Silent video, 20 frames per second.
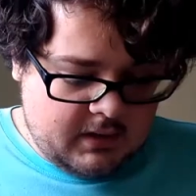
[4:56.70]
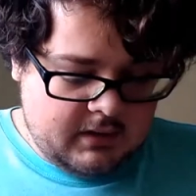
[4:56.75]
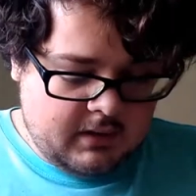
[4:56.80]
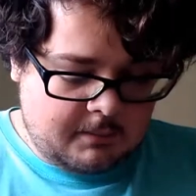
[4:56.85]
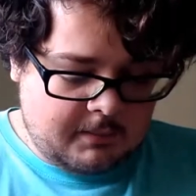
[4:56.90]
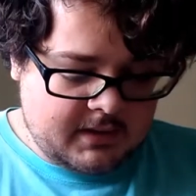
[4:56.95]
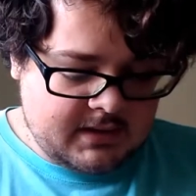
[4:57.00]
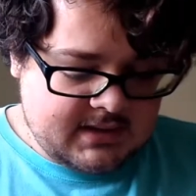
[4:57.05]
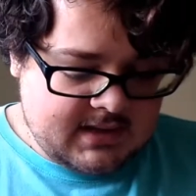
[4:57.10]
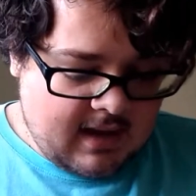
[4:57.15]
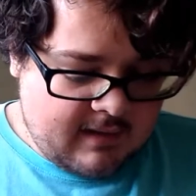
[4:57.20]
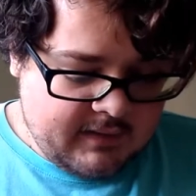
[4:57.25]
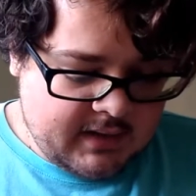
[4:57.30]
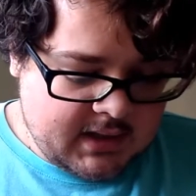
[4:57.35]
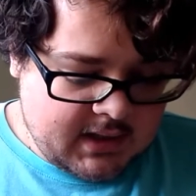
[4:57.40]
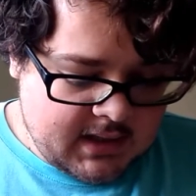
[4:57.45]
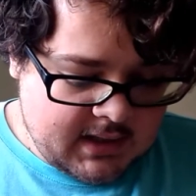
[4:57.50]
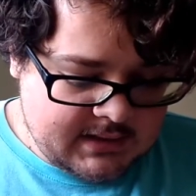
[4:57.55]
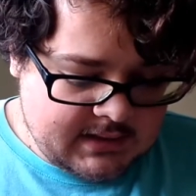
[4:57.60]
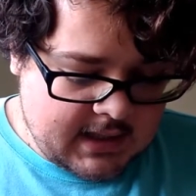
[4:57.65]
Number
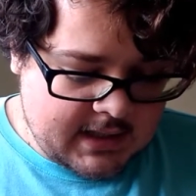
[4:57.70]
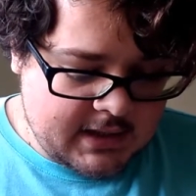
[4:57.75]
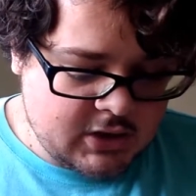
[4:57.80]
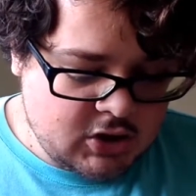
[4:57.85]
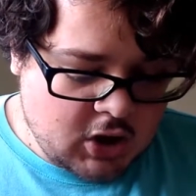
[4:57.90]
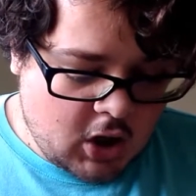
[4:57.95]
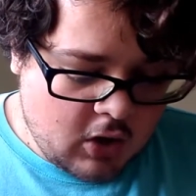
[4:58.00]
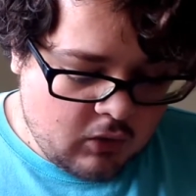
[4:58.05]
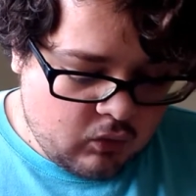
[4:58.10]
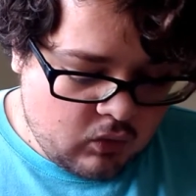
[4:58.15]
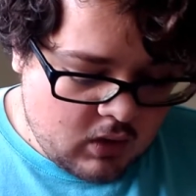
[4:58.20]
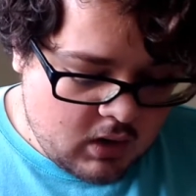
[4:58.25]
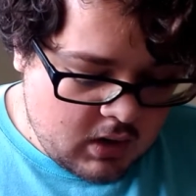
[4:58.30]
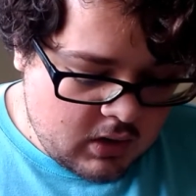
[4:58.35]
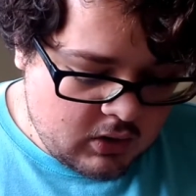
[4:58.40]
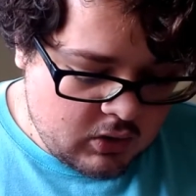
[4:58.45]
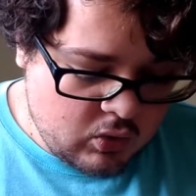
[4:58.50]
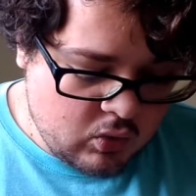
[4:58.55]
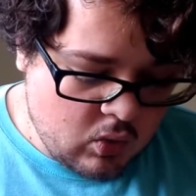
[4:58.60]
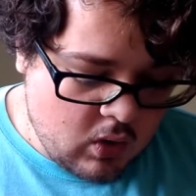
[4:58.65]
7 is a genre
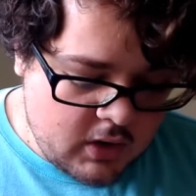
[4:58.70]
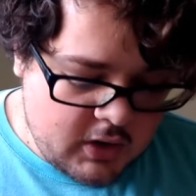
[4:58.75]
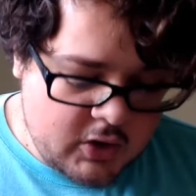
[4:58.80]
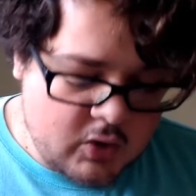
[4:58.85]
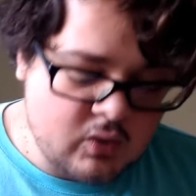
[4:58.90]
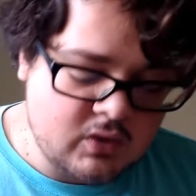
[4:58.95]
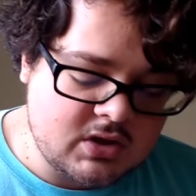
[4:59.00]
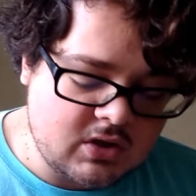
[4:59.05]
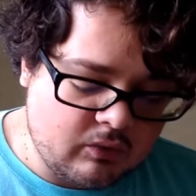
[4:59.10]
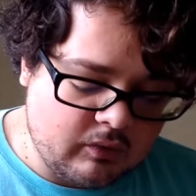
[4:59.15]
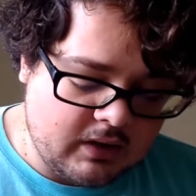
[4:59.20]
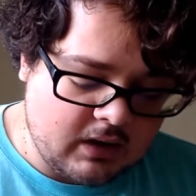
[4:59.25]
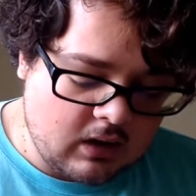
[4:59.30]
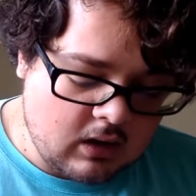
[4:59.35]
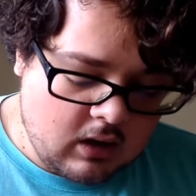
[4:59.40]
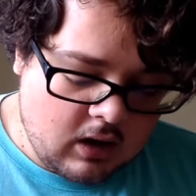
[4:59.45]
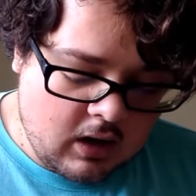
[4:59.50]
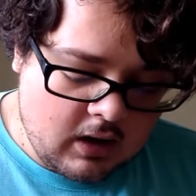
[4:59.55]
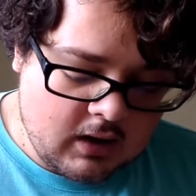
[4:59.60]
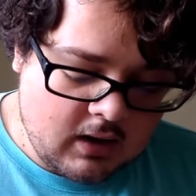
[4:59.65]
you used to read
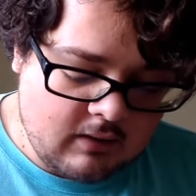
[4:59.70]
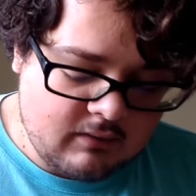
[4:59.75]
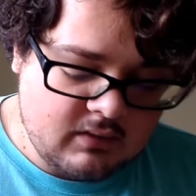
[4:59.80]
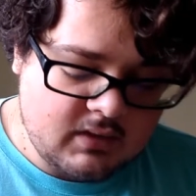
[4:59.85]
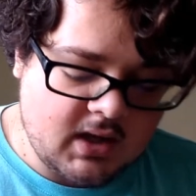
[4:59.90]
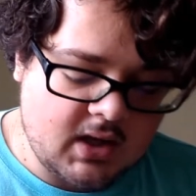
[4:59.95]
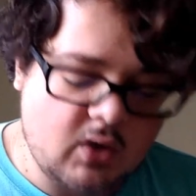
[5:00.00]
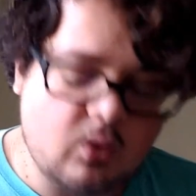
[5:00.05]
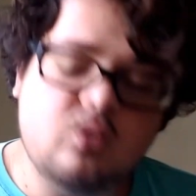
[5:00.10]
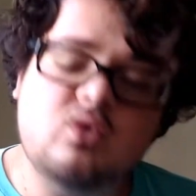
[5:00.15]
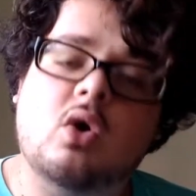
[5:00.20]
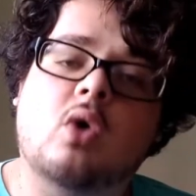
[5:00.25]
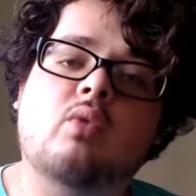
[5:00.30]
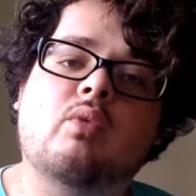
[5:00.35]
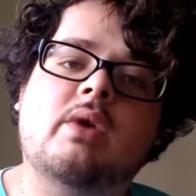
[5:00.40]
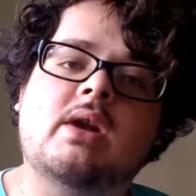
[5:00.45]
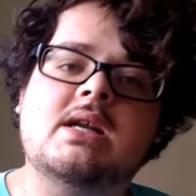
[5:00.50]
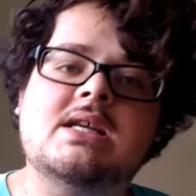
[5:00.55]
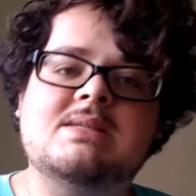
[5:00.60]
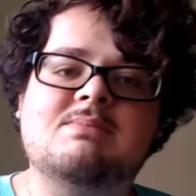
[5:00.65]
a lot of that you
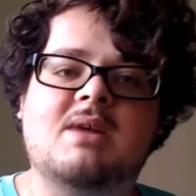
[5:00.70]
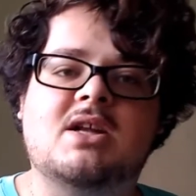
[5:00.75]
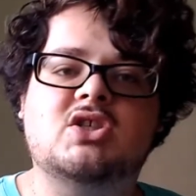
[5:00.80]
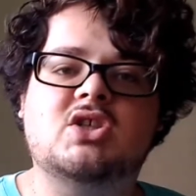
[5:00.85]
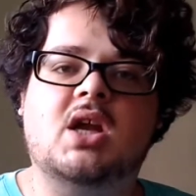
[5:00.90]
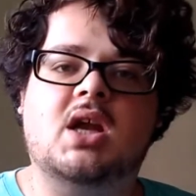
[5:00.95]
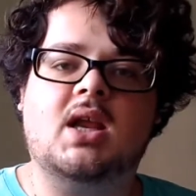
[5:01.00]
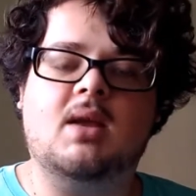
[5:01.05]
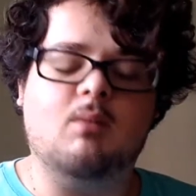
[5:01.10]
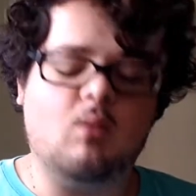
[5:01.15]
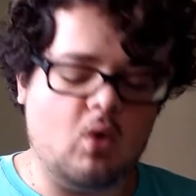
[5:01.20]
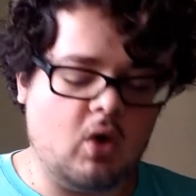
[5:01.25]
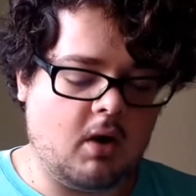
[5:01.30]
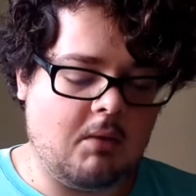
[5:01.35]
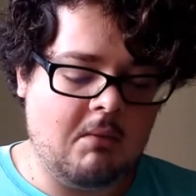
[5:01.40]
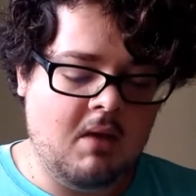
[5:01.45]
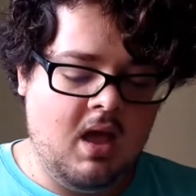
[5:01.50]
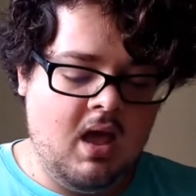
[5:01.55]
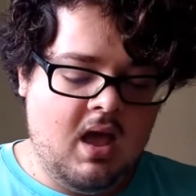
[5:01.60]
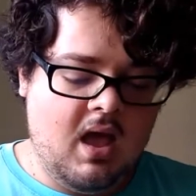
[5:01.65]
don't read as much
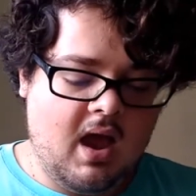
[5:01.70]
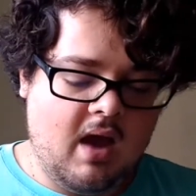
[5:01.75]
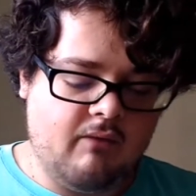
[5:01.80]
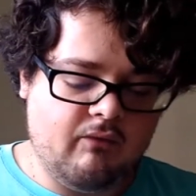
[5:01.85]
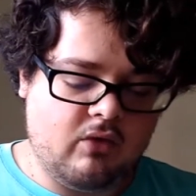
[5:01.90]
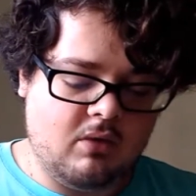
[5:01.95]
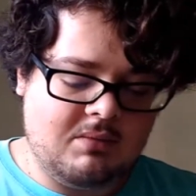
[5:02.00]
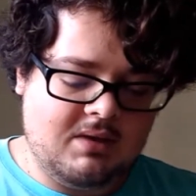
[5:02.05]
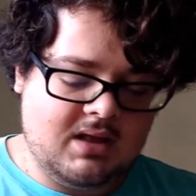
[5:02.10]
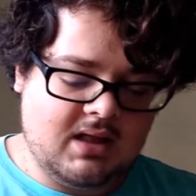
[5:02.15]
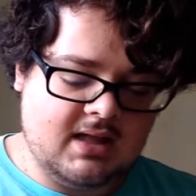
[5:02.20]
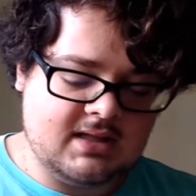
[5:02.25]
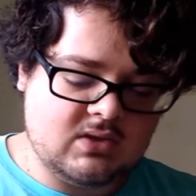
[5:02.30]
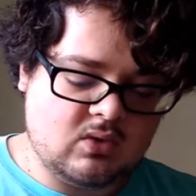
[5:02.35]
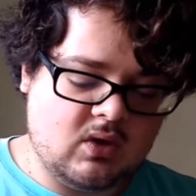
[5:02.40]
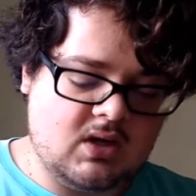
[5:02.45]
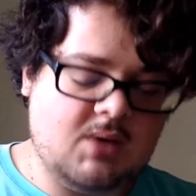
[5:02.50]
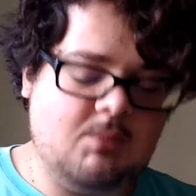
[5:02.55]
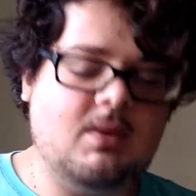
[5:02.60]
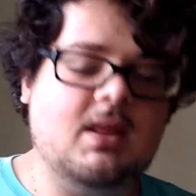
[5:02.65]
anymore. And for me, that's
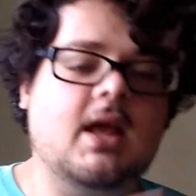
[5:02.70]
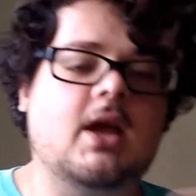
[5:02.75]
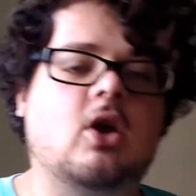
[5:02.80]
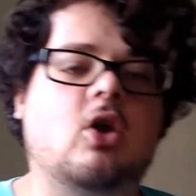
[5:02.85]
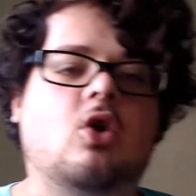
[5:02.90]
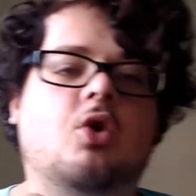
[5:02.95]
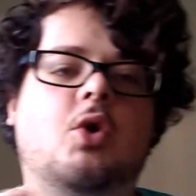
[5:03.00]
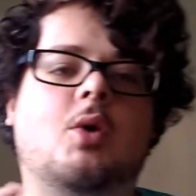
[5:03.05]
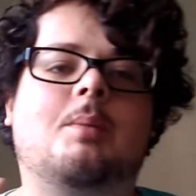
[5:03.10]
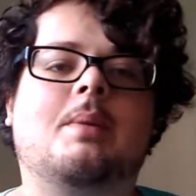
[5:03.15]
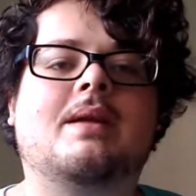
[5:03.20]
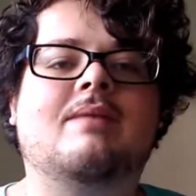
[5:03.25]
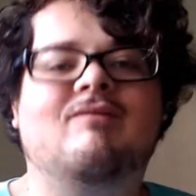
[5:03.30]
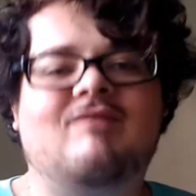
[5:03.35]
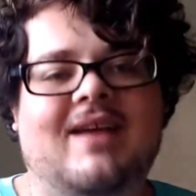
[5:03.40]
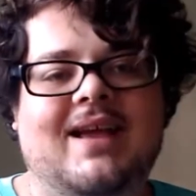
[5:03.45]
going to be like urban